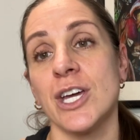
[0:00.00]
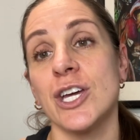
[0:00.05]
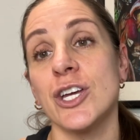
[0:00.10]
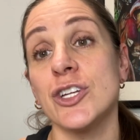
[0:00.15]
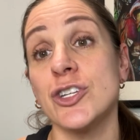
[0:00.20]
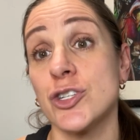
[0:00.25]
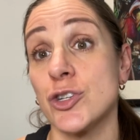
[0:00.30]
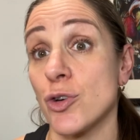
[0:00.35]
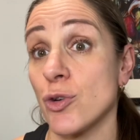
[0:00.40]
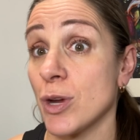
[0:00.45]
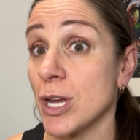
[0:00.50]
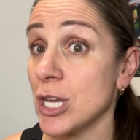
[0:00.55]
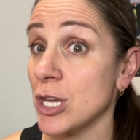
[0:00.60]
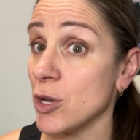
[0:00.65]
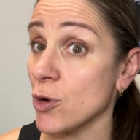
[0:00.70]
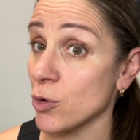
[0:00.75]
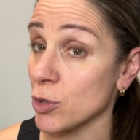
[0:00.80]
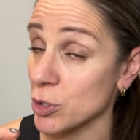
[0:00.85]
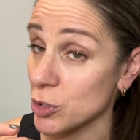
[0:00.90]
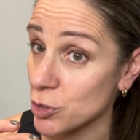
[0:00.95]
during
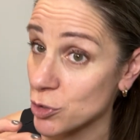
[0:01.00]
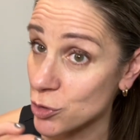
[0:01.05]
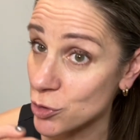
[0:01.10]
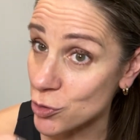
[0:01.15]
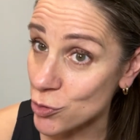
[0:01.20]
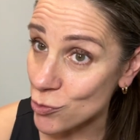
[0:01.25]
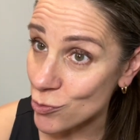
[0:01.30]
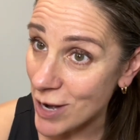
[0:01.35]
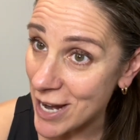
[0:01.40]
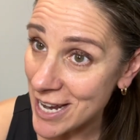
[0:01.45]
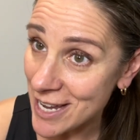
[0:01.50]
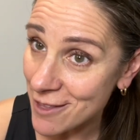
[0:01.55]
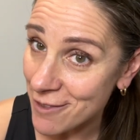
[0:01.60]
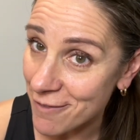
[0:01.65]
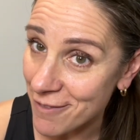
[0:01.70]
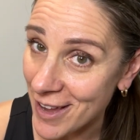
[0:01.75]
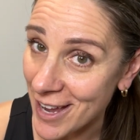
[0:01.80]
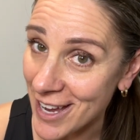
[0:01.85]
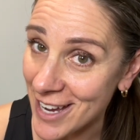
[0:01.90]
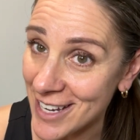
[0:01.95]
your strength
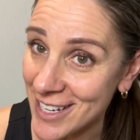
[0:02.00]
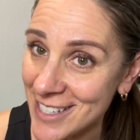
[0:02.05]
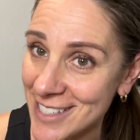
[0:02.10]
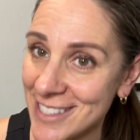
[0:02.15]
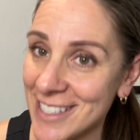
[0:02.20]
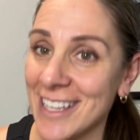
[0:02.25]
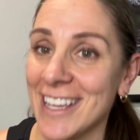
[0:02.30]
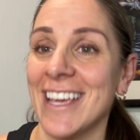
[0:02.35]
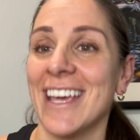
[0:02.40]
phase.